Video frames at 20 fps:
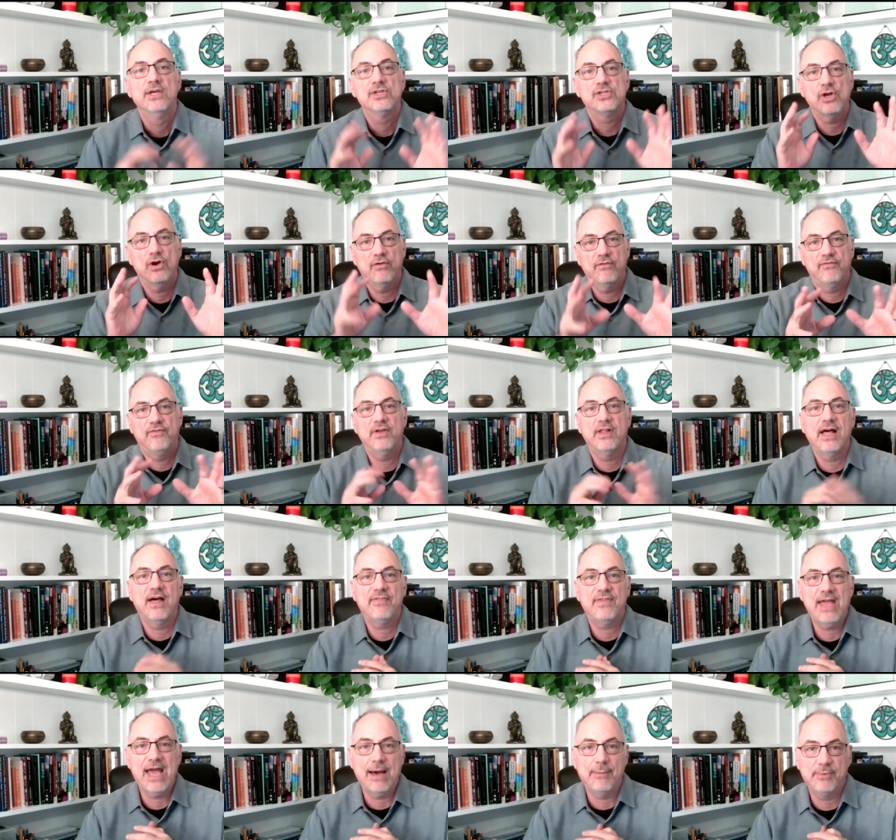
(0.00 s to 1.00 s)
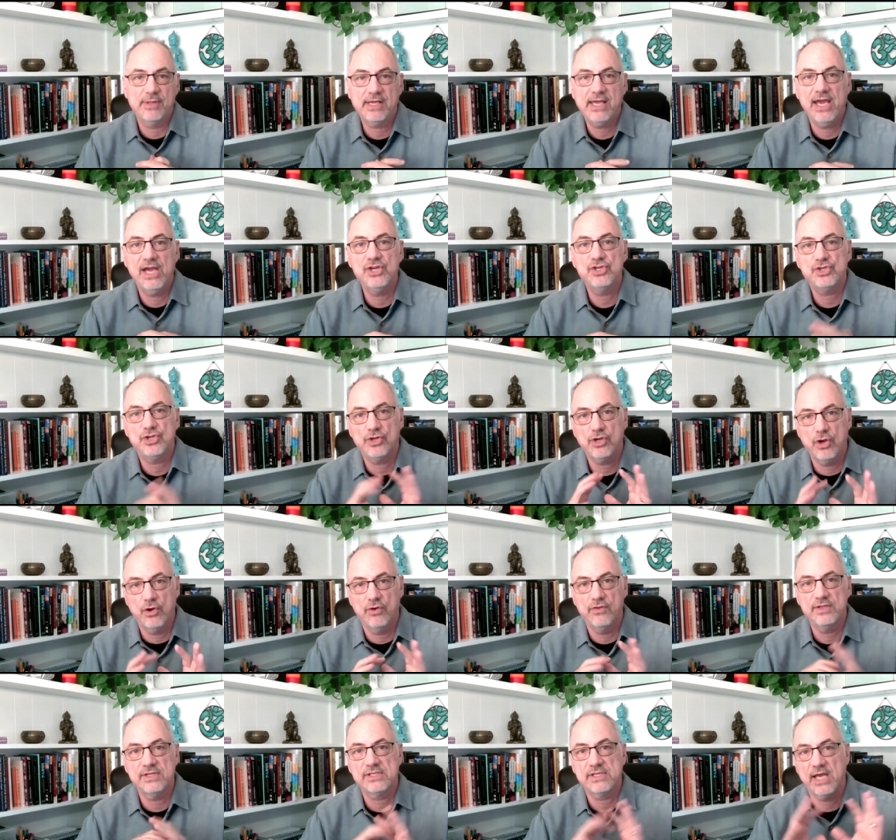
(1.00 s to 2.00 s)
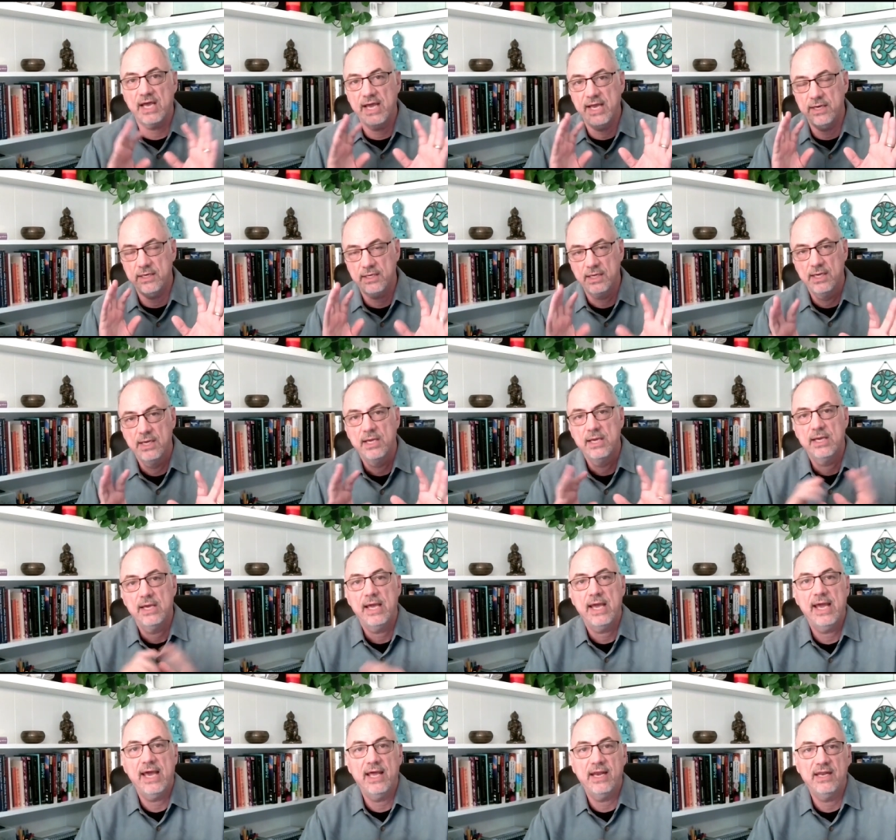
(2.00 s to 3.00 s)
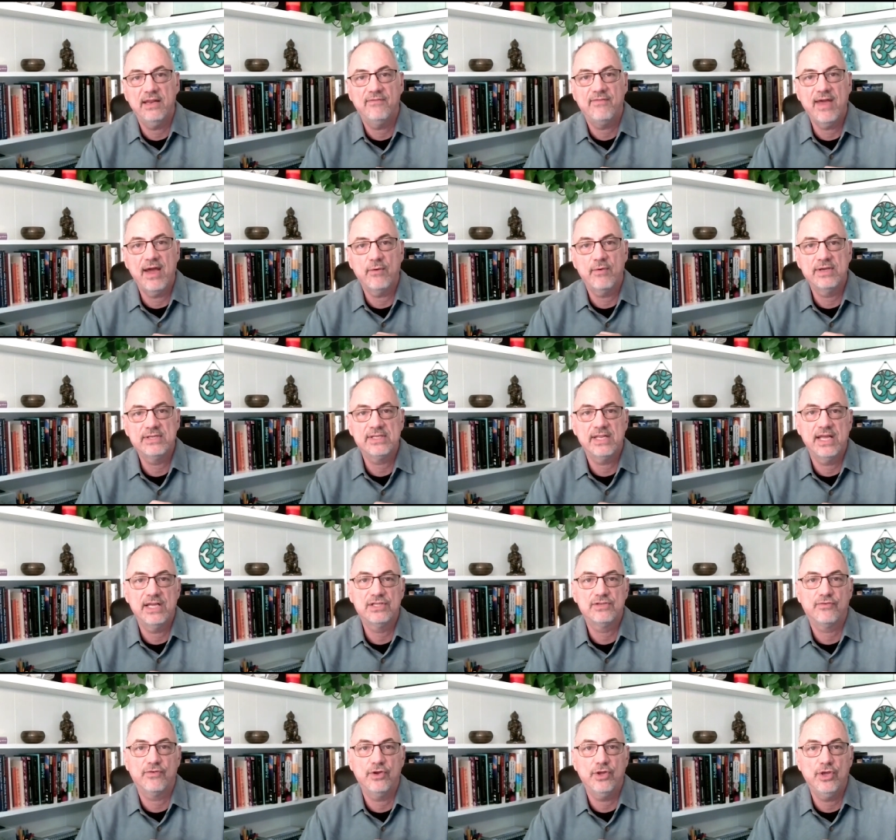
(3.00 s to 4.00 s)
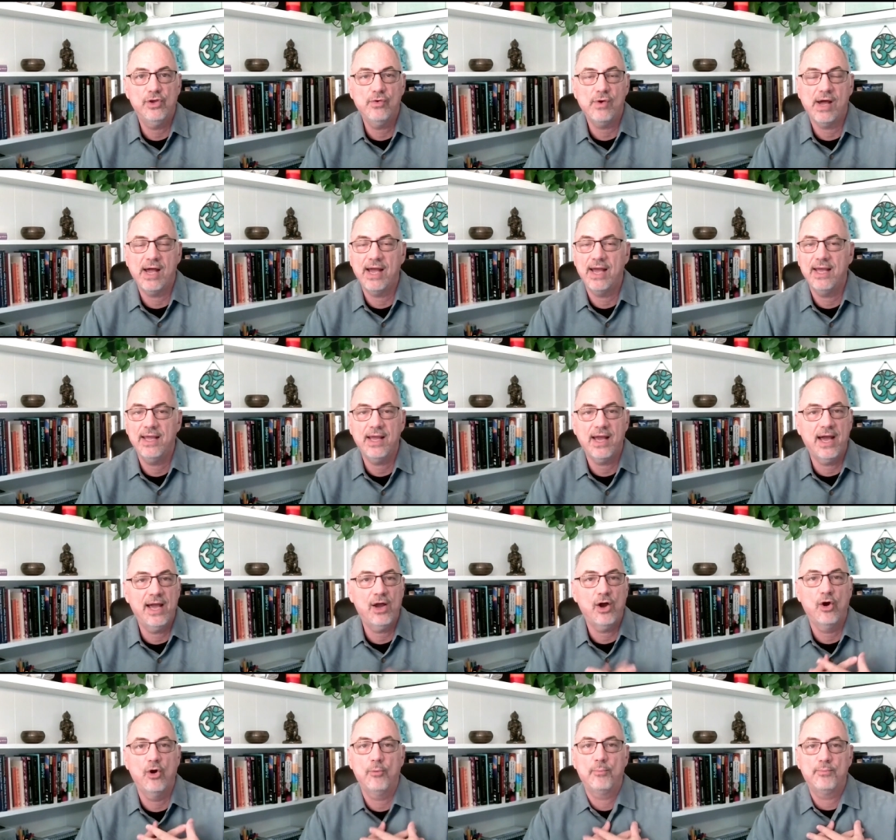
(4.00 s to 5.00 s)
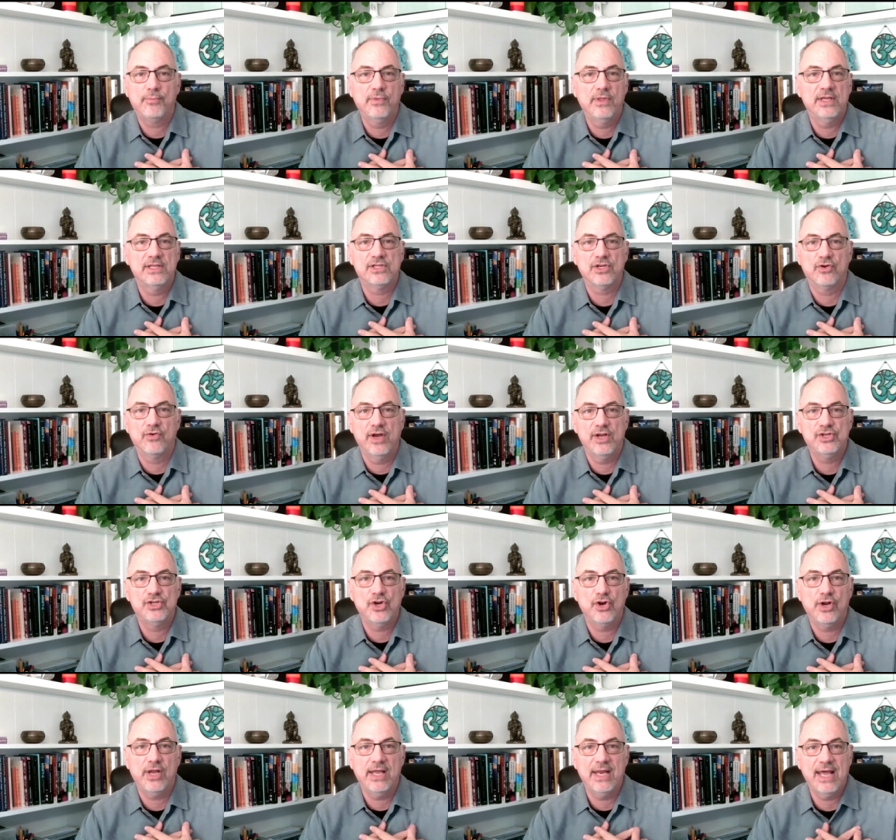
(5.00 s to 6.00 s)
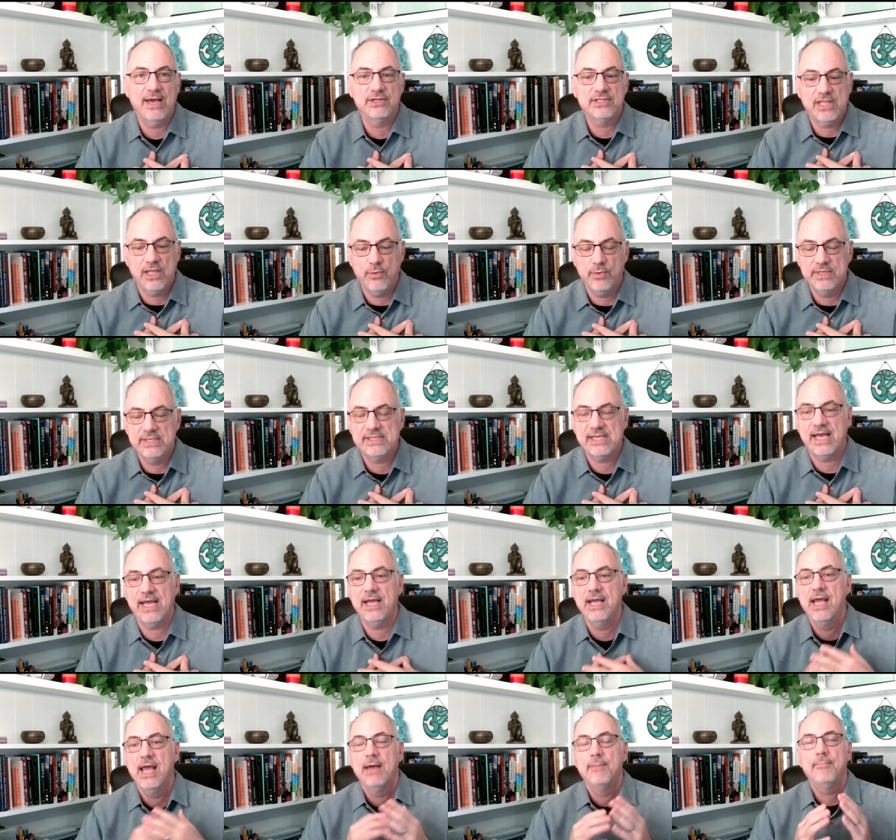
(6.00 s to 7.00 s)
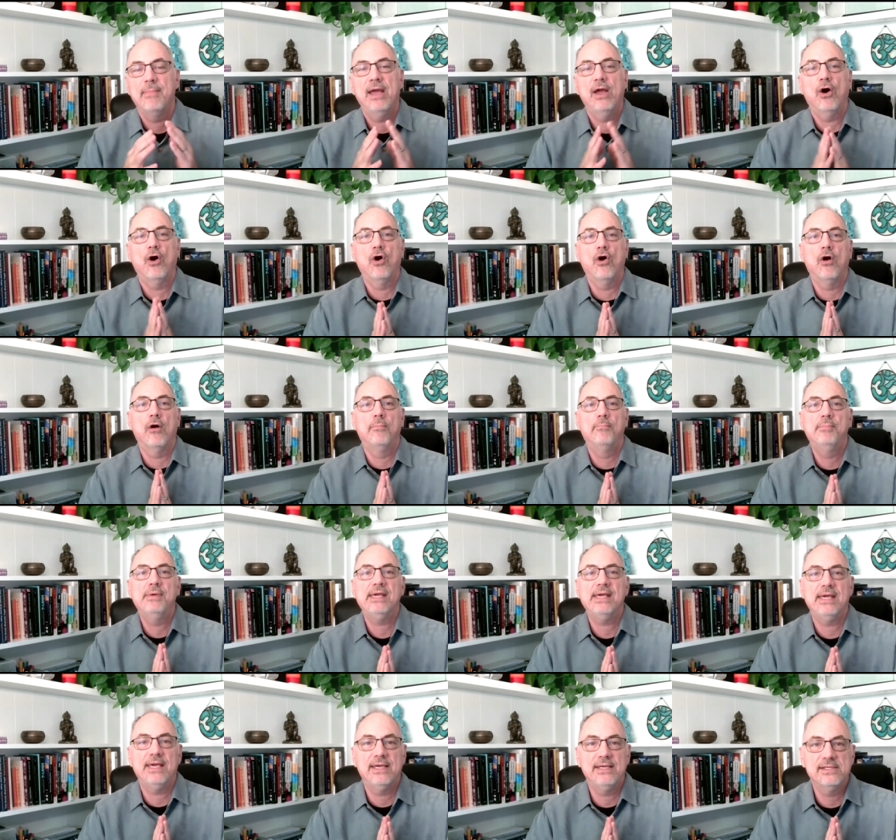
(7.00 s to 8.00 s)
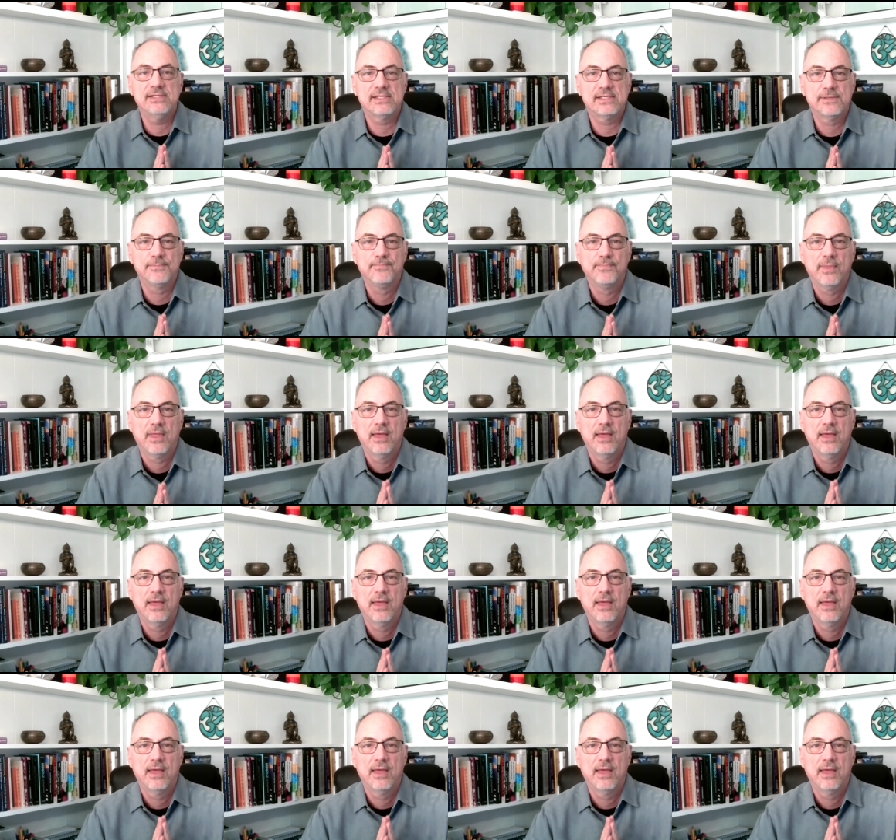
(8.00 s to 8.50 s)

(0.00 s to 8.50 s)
So fill out the application, go to the site, and if that resonates for you, I, I hope it's a great journey. And as they would say, may all beings